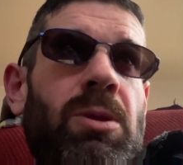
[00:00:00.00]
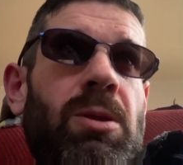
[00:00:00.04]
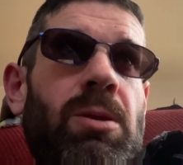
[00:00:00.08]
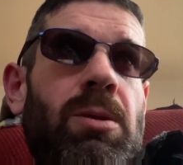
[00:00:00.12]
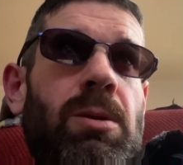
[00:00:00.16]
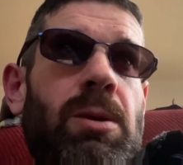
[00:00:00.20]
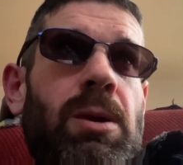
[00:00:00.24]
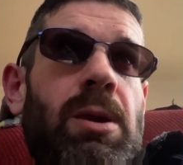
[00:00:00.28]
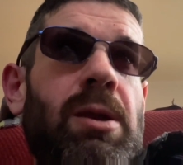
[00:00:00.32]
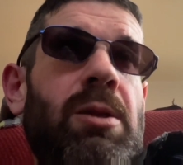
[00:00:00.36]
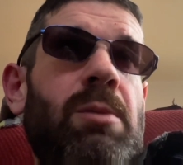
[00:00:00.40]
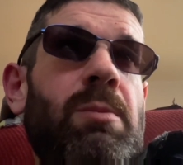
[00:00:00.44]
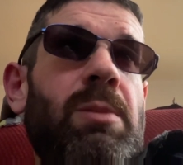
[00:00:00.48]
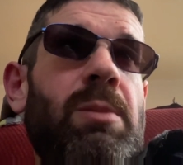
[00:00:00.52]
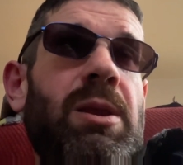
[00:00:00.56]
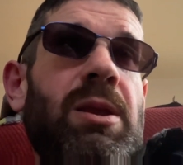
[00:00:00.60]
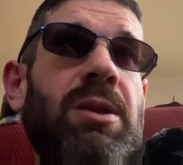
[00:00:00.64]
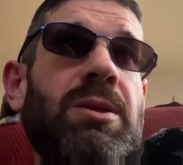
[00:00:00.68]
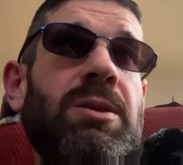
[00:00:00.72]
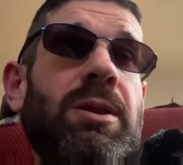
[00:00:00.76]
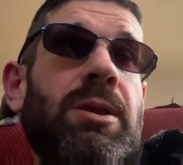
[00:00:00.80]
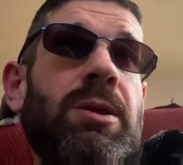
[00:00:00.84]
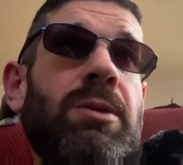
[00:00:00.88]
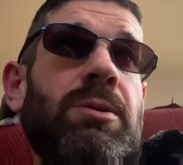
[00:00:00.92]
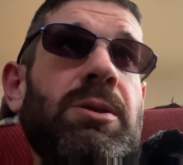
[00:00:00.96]
Yeah, anybody
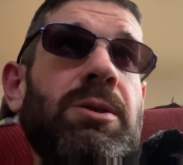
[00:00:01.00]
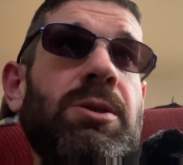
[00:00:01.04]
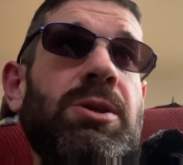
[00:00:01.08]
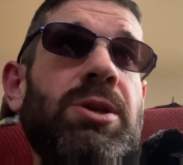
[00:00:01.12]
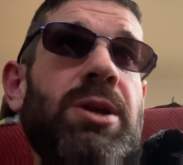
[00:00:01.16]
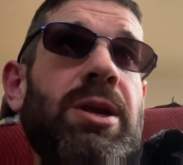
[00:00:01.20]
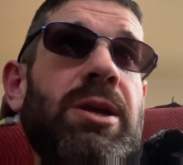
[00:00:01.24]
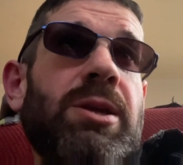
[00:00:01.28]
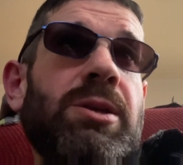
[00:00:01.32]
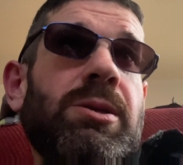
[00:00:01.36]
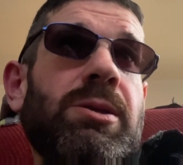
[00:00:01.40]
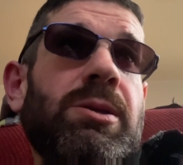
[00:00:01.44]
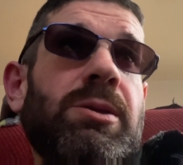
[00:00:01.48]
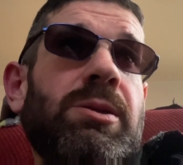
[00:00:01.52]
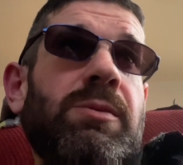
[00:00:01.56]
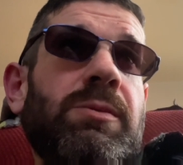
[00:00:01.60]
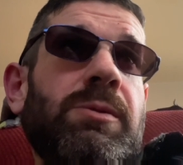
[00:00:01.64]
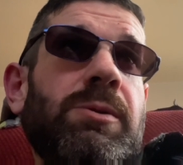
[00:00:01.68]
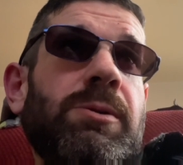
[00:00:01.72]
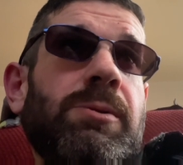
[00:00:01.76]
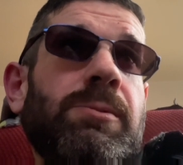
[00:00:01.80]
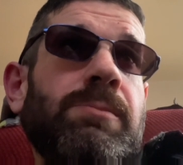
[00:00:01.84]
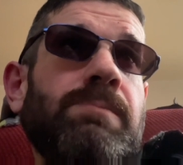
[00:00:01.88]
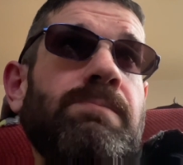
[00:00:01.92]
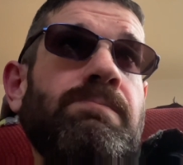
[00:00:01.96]
has any suggestions
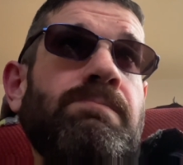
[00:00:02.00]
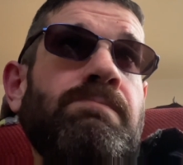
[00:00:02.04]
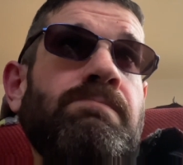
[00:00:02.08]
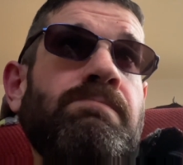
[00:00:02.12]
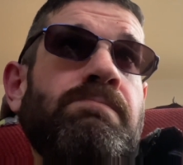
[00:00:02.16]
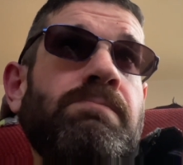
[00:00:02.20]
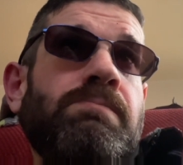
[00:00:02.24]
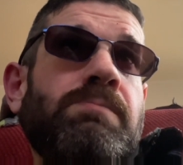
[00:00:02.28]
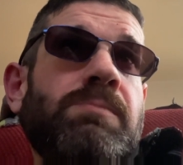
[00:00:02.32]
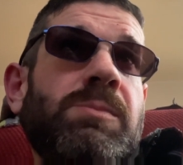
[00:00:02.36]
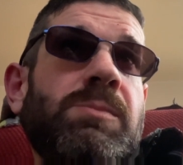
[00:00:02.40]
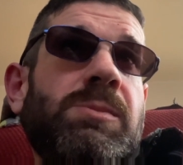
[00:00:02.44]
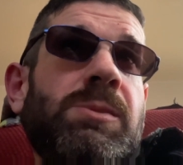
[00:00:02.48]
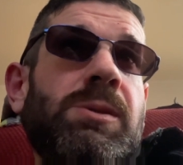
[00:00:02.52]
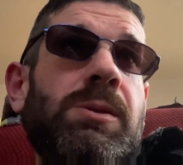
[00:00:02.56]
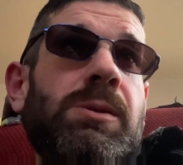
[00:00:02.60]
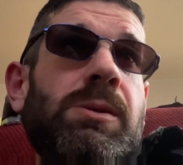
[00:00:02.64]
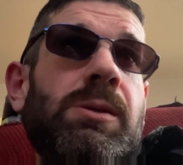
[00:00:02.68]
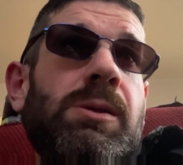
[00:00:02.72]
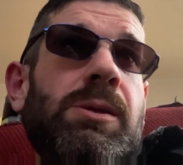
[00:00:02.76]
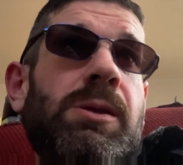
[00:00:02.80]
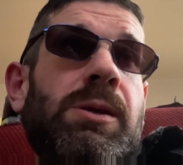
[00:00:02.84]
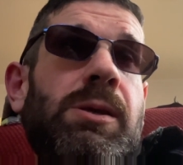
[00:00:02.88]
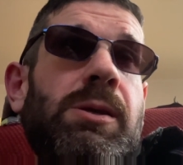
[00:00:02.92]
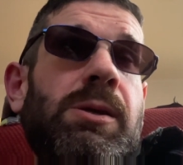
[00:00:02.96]
or
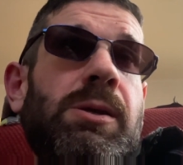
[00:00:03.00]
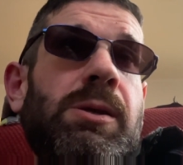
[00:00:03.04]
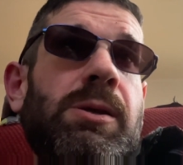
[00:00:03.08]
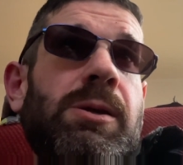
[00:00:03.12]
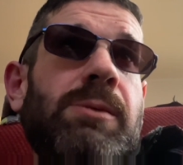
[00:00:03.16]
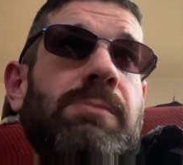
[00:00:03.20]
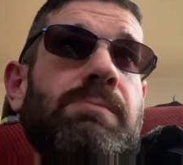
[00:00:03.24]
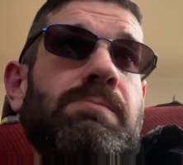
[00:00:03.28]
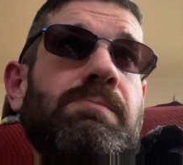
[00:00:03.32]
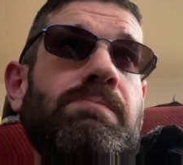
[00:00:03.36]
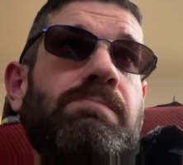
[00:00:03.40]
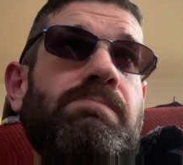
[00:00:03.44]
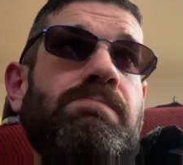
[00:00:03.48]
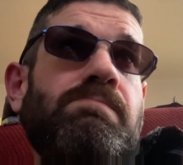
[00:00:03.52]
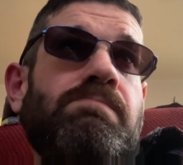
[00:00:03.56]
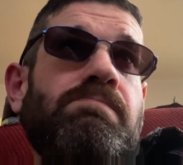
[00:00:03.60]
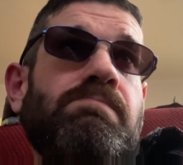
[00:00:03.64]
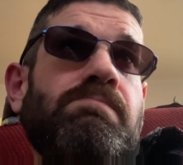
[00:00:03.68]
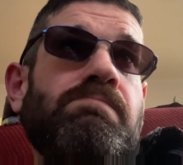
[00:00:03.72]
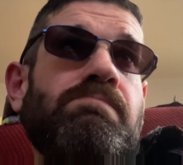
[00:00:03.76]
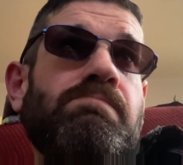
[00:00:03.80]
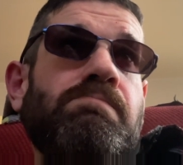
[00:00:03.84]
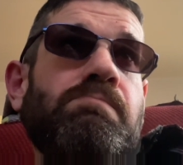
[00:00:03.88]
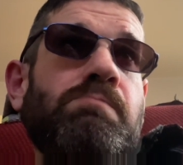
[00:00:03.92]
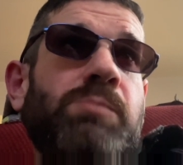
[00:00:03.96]
any
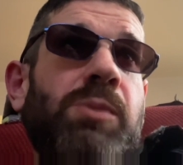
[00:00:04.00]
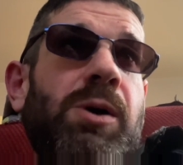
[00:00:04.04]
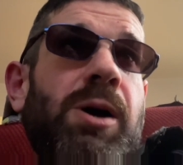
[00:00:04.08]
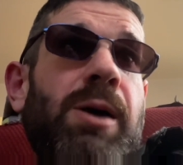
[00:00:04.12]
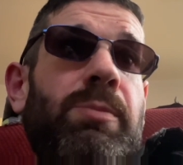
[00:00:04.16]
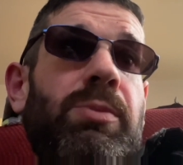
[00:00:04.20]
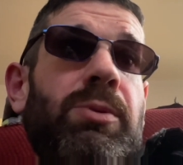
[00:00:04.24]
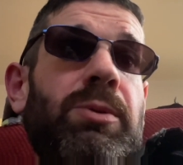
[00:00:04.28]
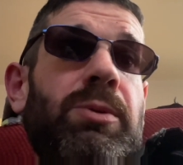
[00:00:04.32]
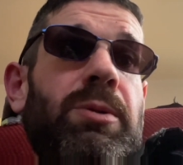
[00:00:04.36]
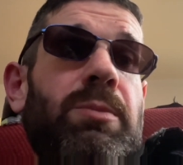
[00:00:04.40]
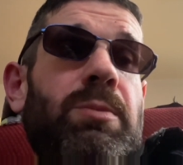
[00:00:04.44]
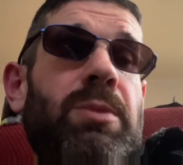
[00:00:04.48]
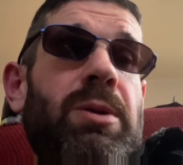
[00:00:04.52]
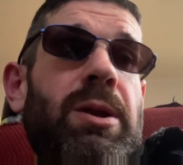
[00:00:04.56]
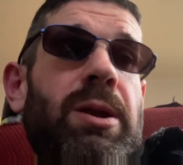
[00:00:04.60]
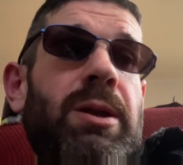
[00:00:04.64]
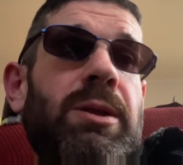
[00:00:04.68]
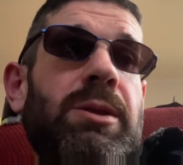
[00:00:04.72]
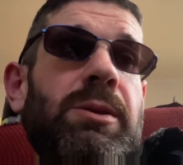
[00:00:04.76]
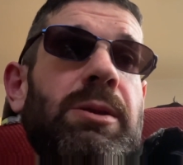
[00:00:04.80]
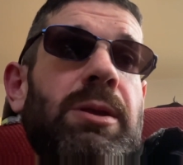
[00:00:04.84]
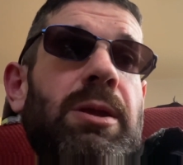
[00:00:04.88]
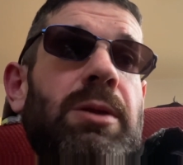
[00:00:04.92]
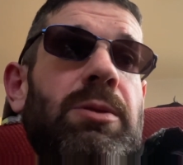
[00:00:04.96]
popular
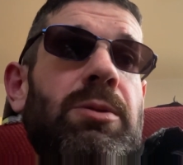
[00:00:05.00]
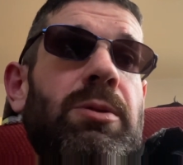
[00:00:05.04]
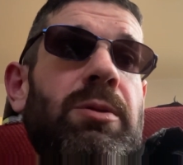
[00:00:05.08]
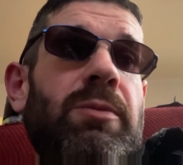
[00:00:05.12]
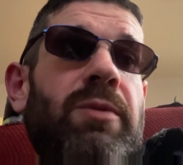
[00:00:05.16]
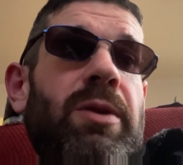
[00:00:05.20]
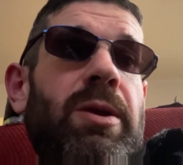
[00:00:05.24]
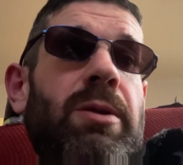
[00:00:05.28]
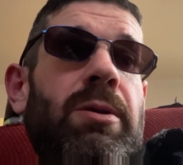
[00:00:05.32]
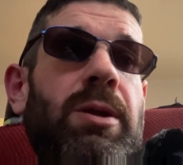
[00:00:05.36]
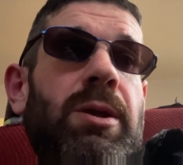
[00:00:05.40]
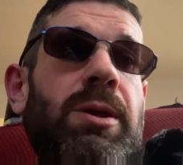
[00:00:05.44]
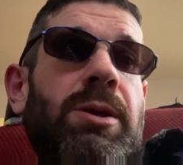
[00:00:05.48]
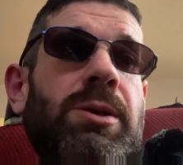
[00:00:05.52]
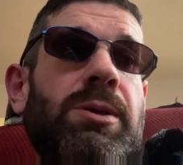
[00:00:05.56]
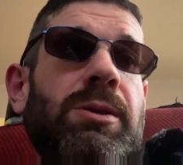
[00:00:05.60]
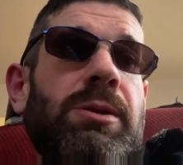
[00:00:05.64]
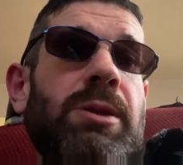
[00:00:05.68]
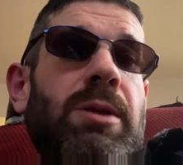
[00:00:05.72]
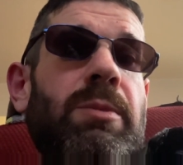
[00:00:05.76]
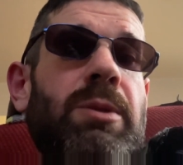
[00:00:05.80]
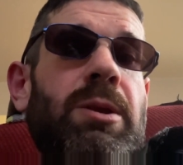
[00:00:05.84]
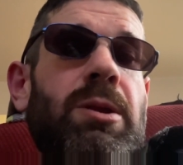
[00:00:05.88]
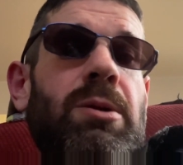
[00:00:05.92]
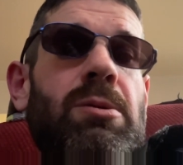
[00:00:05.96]
brands and their variations?
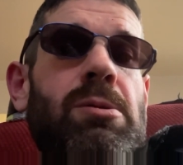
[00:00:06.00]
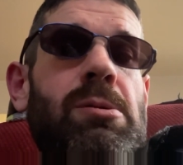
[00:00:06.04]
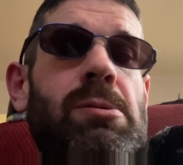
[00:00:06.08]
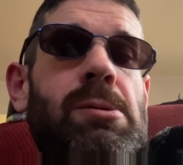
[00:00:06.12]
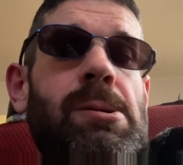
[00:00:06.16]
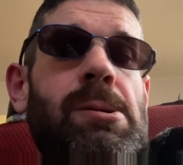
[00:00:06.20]
Let me know.